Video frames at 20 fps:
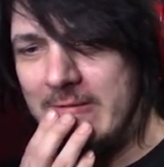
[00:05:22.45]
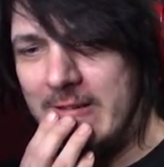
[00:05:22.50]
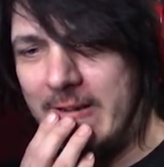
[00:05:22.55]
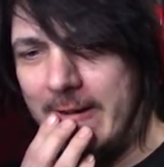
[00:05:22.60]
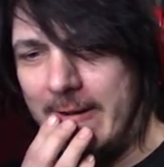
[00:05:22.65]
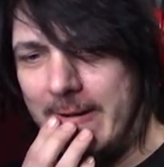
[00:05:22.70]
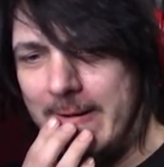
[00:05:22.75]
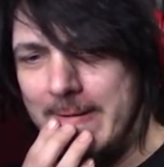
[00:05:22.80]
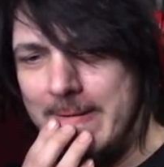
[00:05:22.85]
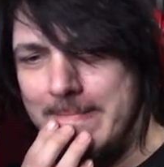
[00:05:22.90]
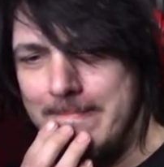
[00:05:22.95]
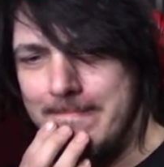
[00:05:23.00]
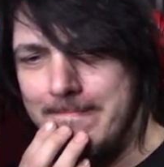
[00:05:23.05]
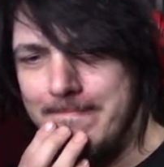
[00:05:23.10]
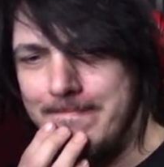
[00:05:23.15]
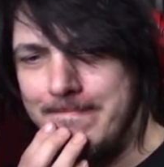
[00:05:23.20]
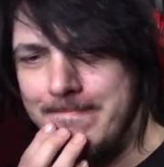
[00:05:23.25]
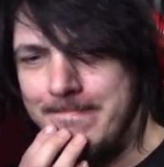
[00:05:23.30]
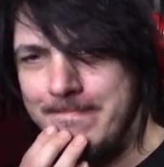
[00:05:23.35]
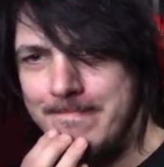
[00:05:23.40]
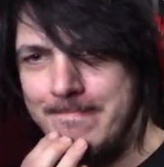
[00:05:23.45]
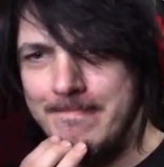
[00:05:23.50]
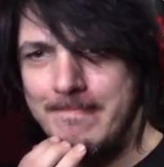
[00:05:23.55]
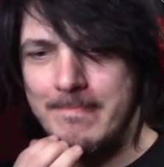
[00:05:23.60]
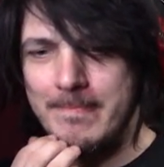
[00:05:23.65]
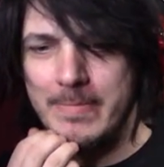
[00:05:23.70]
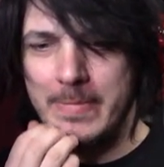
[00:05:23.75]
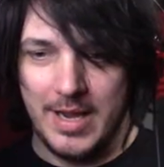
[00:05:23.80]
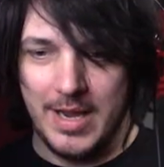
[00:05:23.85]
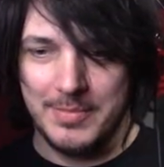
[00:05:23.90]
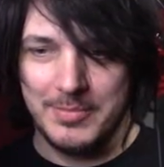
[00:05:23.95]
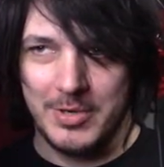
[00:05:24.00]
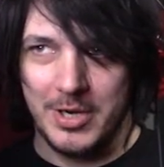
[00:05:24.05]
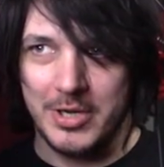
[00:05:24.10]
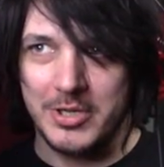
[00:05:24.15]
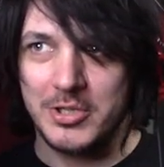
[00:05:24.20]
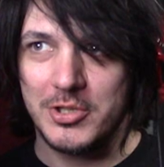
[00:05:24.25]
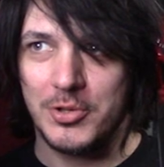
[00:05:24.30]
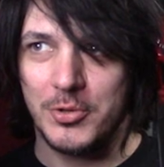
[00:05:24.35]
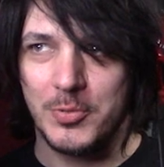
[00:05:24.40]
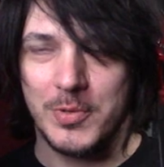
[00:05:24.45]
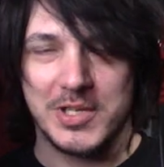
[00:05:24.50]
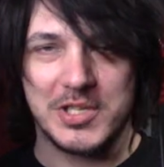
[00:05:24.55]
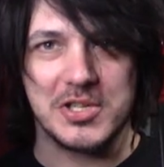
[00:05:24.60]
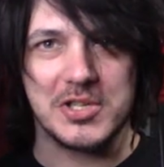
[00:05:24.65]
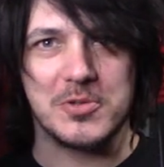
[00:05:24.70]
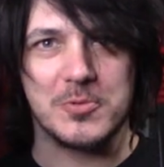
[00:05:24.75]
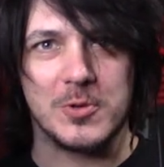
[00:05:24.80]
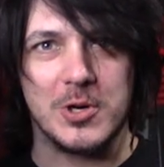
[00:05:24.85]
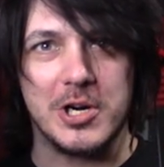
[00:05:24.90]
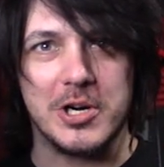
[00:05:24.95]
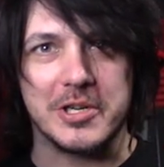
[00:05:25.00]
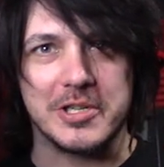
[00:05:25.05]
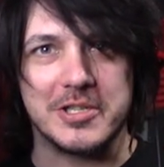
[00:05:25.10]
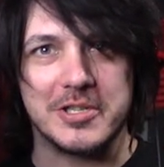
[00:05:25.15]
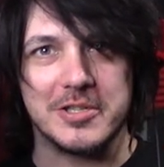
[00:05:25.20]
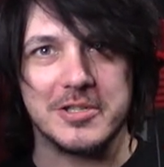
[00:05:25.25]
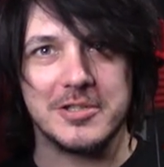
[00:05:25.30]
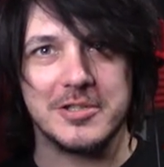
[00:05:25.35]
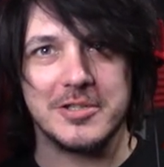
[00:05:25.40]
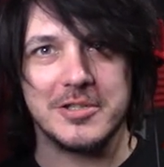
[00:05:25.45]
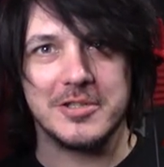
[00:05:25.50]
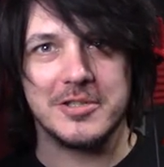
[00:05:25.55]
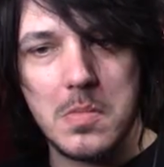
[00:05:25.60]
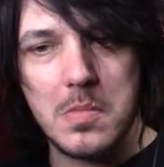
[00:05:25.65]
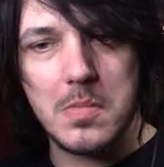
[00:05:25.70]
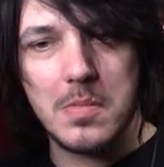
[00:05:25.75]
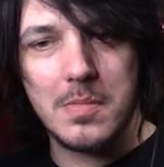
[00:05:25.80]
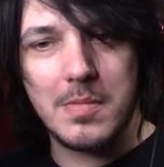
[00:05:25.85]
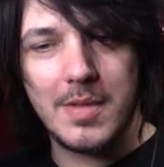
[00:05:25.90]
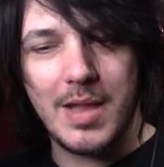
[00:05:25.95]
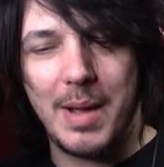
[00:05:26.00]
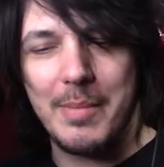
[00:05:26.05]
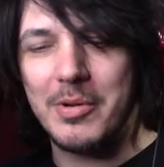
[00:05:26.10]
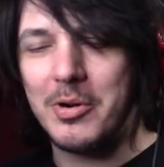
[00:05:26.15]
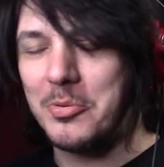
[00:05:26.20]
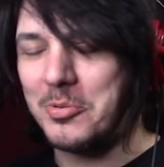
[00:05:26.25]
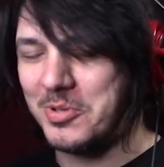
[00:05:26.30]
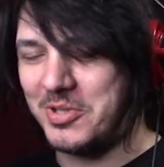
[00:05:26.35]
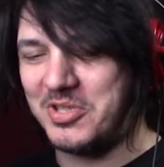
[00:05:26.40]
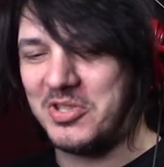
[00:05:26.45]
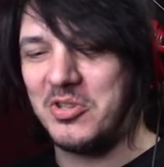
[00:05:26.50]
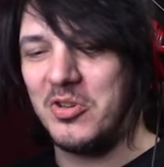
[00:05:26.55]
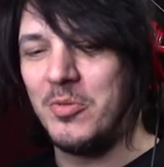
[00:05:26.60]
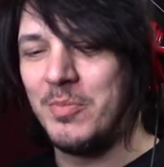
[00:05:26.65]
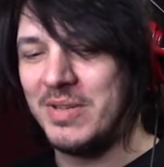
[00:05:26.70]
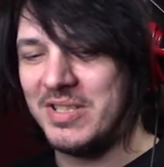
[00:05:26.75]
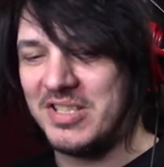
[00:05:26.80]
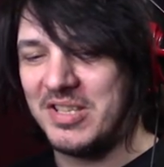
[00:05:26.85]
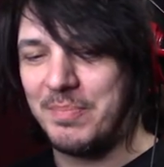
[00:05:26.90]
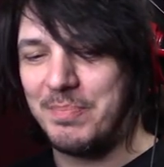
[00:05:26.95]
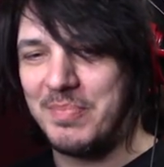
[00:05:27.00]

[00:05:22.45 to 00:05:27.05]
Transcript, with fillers: Um, I'm not sure which is worse. I'm gonna assume it's the